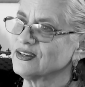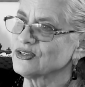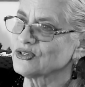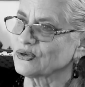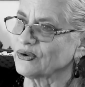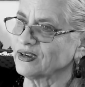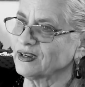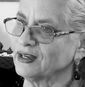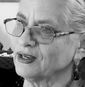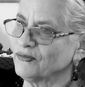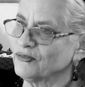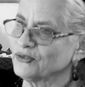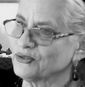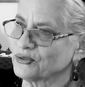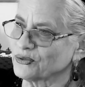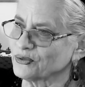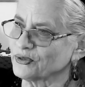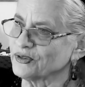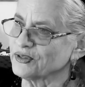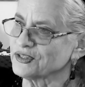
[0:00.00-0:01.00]
So I gave the
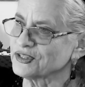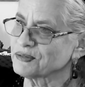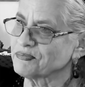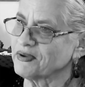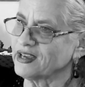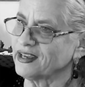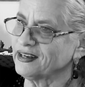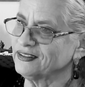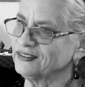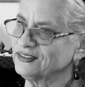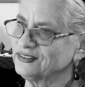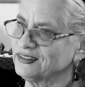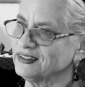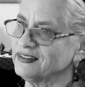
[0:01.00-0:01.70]
tour in Spanish